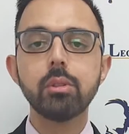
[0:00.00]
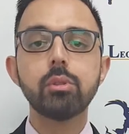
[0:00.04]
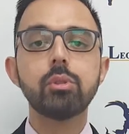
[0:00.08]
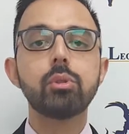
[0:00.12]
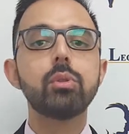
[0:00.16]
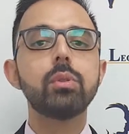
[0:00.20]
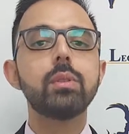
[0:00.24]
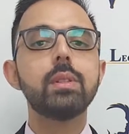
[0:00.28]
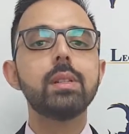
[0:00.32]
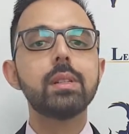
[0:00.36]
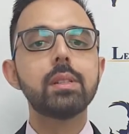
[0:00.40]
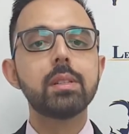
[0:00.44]
to
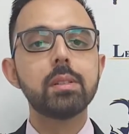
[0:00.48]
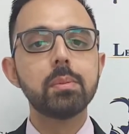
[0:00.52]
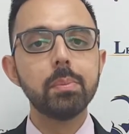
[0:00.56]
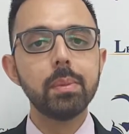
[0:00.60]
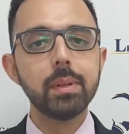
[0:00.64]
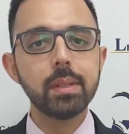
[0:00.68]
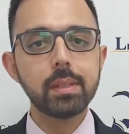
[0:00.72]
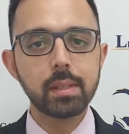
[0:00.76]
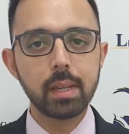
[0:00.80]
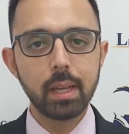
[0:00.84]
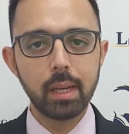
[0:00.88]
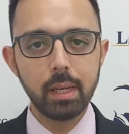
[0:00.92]

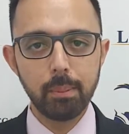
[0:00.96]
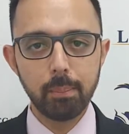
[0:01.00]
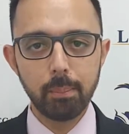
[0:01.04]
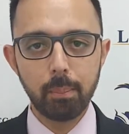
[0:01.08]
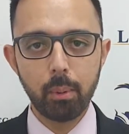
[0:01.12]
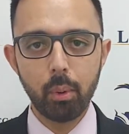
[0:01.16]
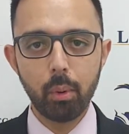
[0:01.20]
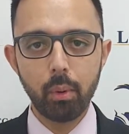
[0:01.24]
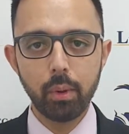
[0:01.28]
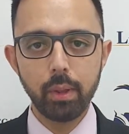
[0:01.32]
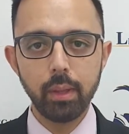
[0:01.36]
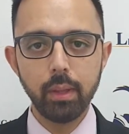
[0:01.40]
dismiss an
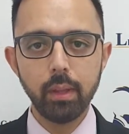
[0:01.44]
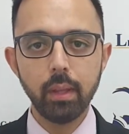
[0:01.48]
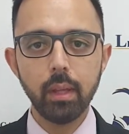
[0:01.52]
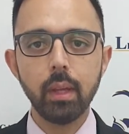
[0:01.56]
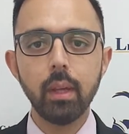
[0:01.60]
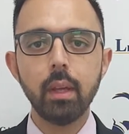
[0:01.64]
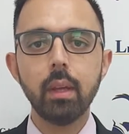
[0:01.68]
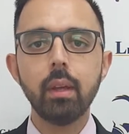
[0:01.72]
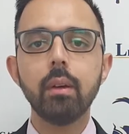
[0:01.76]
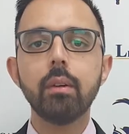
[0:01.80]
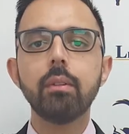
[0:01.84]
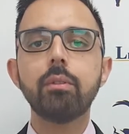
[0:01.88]
employee
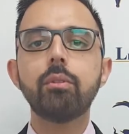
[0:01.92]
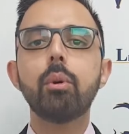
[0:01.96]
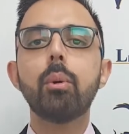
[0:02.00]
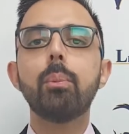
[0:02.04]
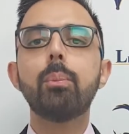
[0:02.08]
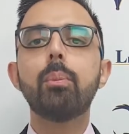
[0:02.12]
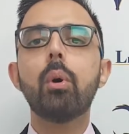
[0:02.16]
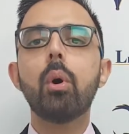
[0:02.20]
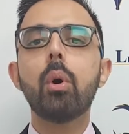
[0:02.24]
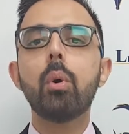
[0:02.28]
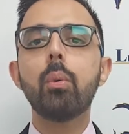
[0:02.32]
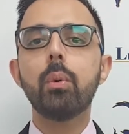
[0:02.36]
for
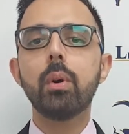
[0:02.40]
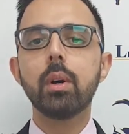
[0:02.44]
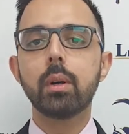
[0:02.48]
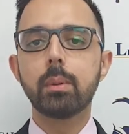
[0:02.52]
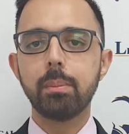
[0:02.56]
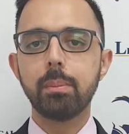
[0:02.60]
poor work